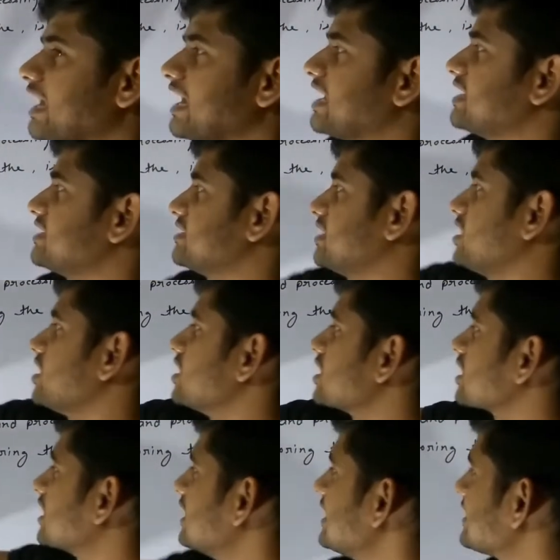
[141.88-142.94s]
and
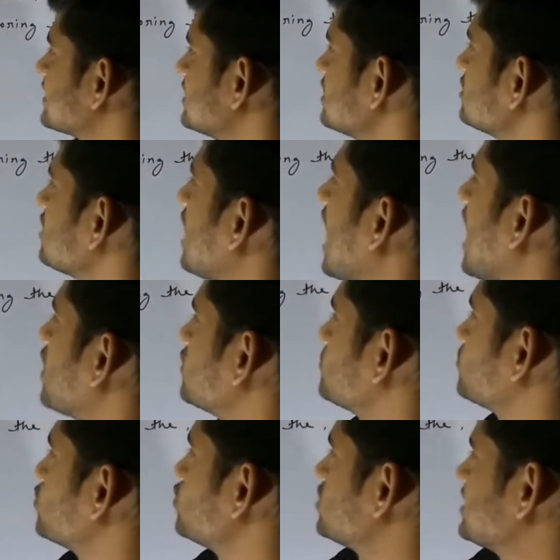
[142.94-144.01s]
collecting the
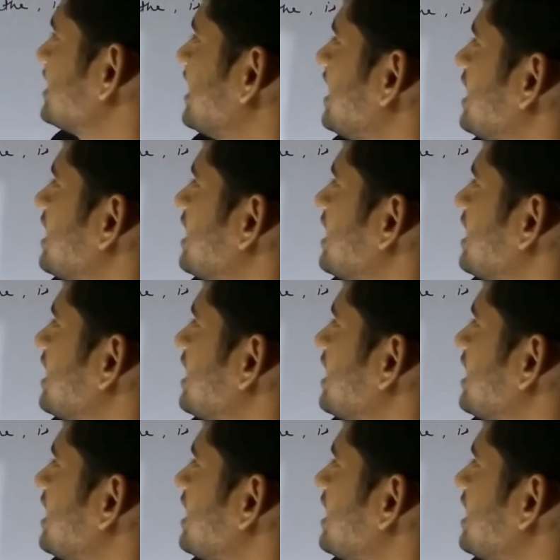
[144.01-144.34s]
output